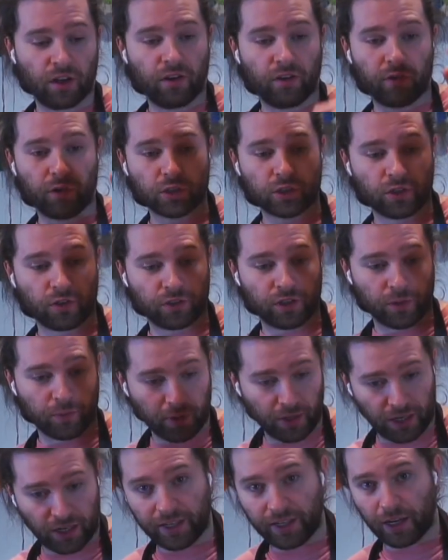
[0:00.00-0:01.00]
First of them,
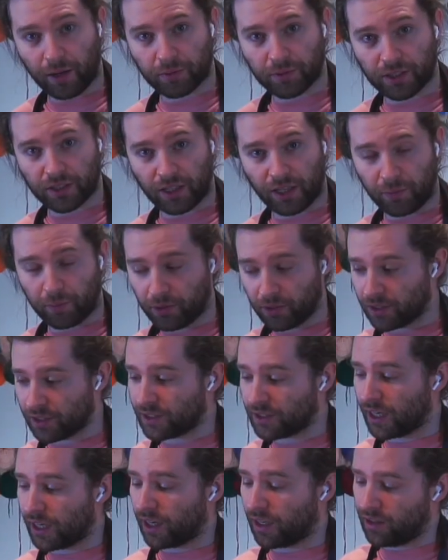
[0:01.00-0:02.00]
clean up the table.
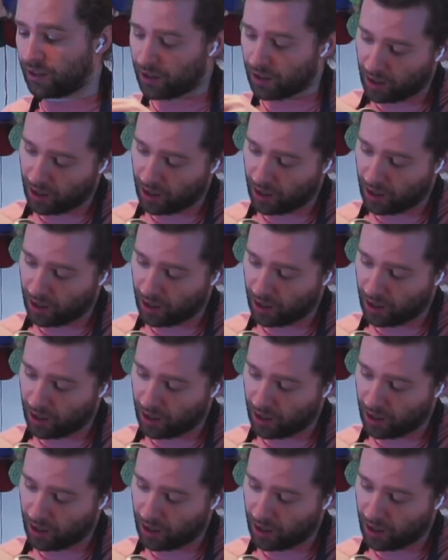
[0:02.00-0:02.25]
Second,